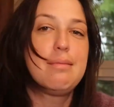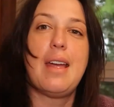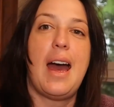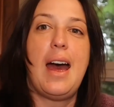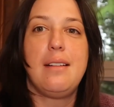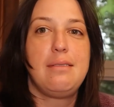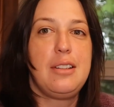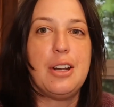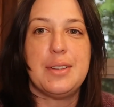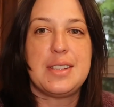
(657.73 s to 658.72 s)
that,
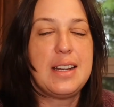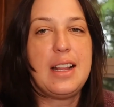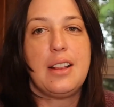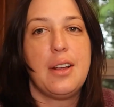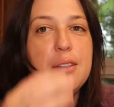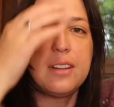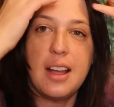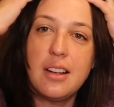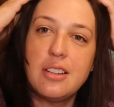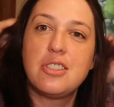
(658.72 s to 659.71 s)
you know, is sitting lonely
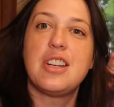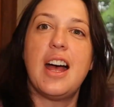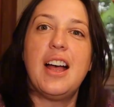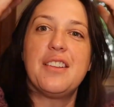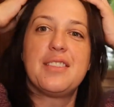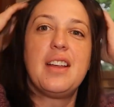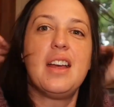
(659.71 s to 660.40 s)
on your shelf.